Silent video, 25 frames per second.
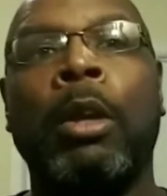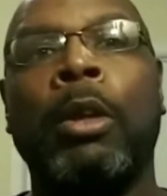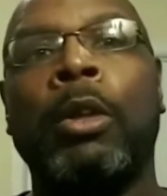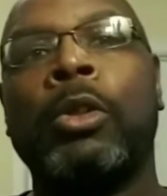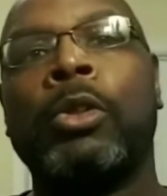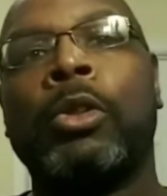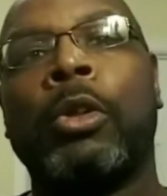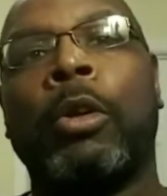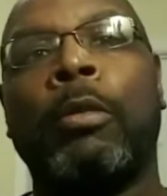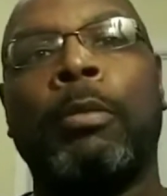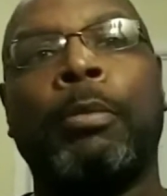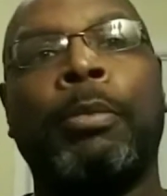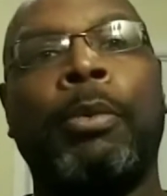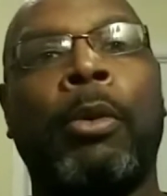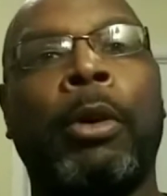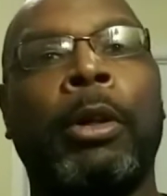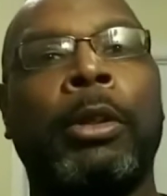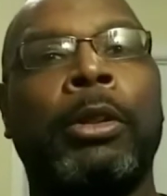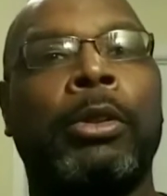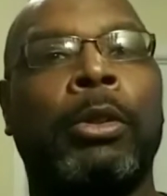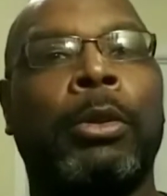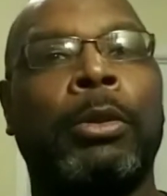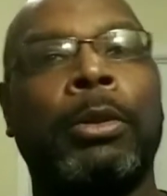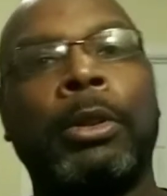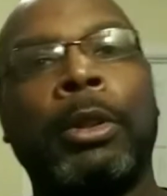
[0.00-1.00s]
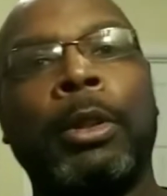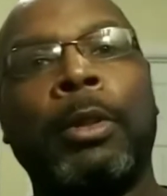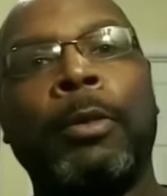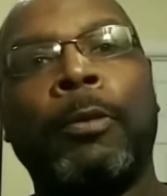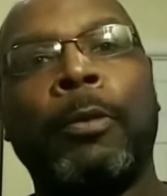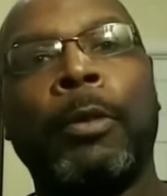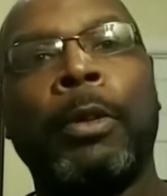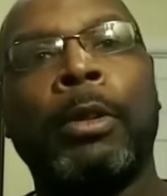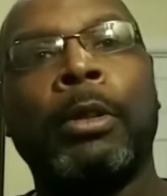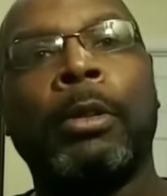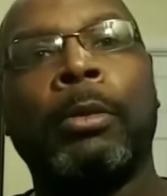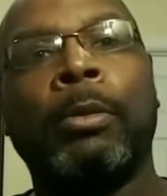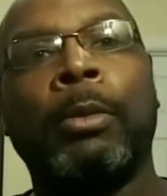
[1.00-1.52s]
certain points on
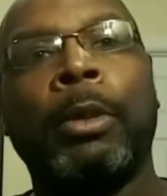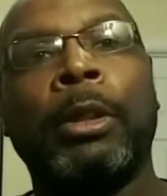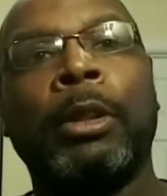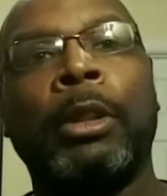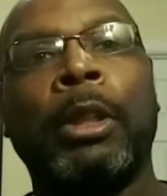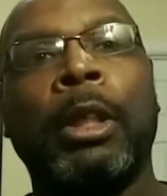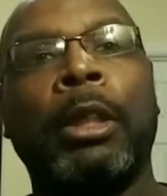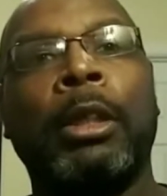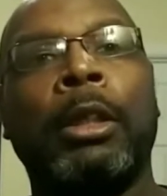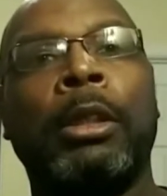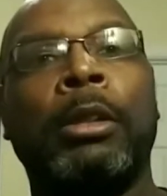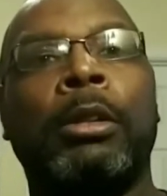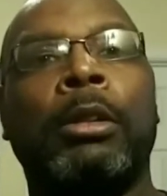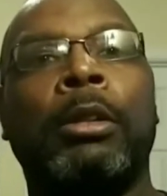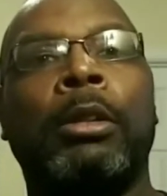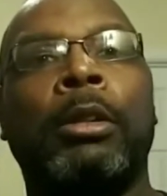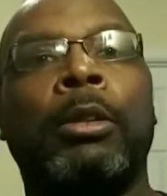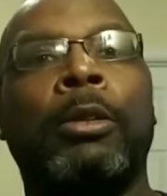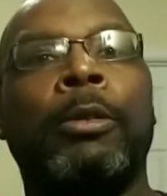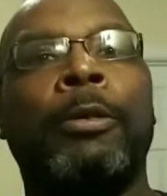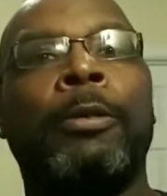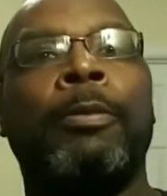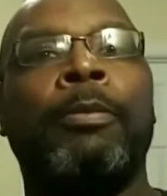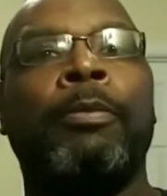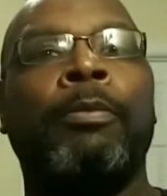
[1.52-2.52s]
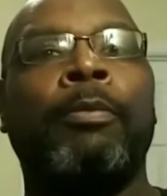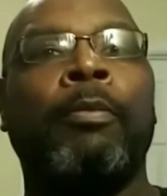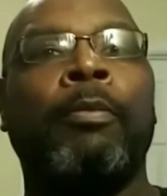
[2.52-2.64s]
defense of what they need to do,